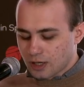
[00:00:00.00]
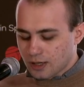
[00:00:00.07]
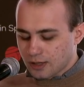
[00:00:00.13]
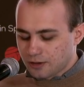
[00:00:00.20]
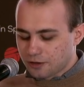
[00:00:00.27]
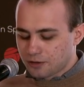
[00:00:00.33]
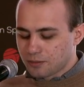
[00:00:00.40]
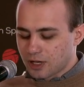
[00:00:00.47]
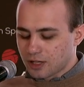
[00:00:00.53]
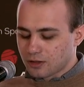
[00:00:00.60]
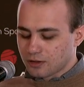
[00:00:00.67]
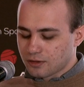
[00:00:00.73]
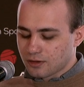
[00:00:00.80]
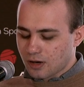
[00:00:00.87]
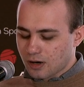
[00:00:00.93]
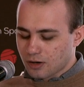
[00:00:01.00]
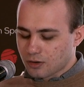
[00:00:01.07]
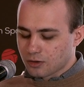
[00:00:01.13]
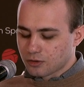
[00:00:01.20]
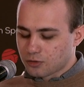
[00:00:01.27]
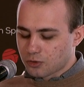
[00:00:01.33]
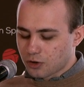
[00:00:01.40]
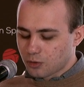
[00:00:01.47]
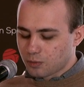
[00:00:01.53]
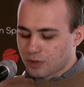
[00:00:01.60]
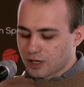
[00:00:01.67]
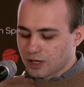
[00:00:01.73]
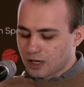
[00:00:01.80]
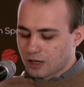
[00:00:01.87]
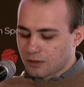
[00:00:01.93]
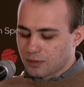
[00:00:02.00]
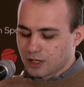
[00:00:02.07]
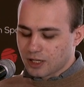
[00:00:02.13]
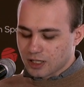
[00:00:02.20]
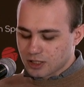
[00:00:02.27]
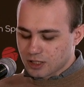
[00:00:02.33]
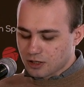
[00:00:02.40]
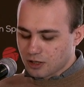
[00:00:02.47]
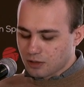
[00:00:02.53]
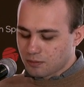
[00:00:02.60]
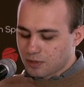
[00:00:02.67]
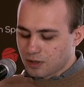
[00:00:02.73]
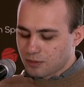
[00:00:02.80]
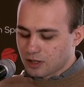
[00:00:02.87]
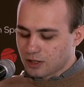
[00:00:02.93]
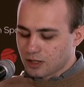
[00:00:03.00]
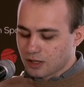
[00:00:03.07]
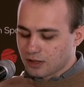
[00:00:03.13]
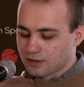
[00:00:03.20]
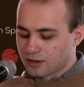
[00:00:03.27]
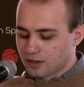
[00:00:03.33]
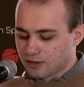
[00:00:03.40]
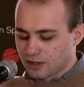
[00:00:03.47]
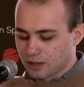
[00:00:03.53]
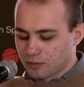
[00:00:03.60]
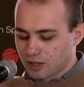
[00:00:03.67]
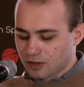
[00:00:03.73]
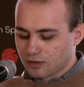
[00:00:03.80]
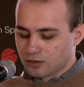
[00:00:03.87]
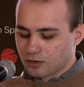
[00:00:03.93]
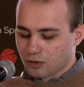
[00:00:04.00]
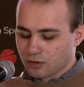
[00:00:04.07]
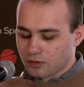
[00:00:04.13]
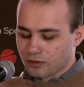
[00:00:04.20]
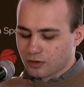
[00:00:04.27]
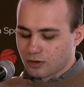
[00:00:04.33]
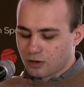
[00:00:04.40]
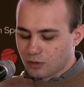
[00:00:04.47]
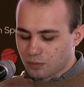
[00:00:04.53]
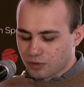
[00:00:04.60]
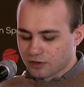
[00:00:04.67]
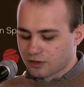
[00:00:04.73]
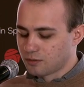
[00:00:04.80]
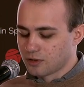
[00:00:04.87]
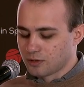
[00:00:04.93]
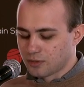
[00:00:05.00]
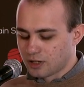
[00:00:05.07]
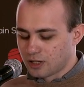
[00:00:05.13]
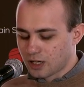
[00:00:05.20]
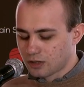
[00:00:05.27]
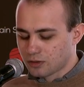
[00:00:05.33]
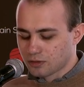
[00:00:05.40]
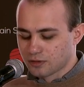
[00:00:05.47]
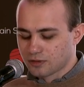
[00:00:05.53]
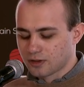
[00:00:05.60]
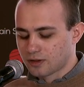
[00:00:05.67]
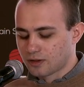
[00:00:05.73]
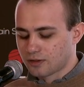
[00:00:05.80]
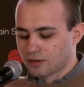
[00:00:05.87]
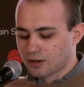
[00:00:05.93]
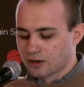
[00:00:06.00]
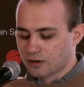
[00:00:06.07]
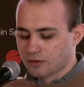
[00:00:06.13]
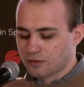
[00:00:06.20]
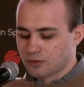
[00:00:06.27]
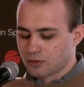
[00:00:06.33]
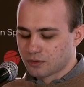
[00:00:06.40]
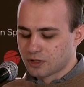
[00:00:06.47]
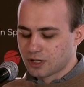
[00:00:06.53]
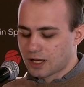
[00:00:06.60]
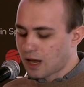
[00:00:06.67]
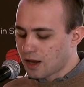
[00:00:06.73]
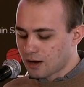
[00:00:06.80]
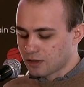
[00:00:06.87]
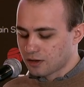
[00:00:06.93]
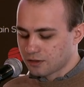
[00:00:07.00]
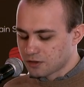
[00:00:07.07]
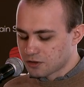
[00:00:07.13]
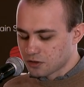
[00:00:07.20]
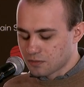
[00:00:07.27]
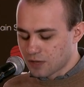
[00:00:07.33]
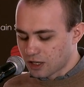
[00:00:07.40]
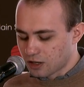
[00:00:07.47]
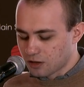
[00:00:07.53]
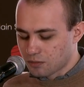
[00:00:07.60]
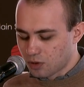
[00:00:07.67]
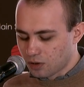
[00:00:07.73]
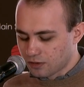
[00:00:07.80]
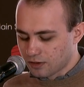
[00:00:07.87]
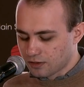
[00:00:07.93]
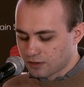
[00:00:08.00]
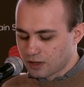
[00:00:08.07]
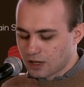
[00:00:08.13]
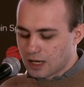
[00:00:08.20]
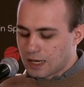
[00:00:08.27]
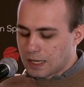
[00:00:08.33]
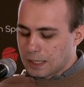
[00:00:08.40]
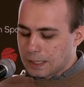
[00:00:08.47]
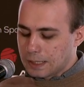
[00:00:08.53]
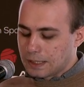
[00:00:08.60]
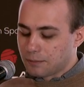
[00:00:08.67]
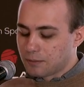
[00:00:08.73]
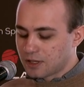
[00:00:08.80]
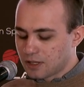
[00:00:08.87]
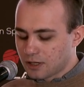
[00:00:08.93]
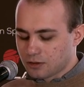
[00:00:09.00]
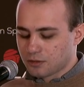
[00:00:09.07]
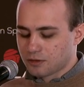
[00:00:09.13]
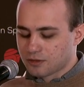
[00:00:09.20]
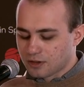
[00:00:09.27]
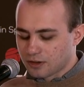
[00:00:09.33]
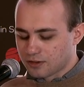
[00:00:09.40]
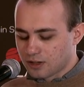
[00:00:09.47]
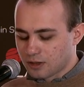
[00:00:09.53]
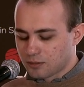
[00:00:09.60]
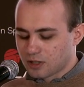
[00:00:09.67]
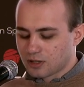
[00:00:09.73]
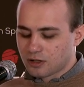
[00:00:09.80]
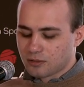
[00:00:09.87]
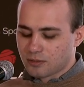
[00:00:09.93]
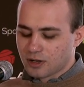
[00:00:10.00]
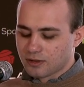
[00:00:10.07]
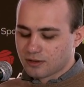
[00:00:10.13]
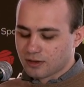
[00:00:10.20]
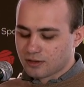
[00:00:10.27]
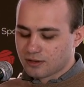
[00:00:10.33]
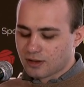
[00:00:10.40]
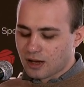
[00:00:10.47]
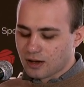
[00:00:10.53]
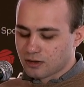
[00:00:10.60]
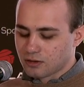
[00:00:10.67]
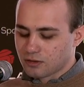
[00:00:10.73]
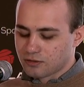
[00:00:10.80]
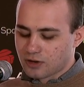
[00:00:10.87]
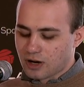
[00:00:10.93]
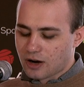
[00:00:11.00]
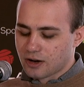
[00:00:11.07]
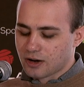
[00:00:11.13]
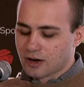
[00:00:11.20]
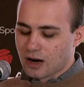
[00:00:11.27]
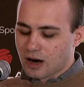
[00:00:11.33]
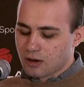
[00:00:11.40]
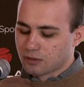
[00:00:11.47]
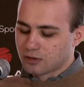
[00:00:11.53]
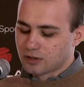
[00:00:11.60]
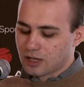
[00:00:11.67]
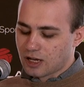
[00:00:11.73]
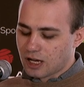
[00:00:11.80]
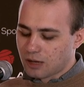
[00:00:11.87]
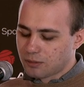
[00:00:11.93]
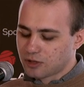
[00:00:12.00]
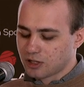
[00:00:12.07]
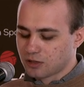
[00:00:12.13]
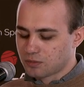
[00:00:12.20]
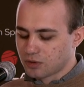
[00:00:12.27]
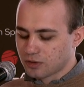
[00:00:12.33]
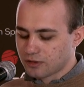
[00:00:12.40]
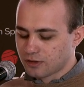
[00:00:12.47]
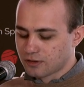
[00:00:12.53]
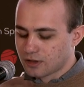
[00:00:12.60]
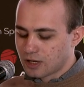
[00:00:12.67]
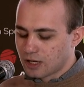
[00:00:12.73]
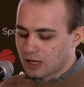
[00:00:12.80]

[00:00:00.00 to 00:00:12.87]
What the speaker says: These methods are controlled by a manager implementing a system that stores all possible mediators necessary for the AI decision-making process. The mediator system determines the cycle of carrying out the update process,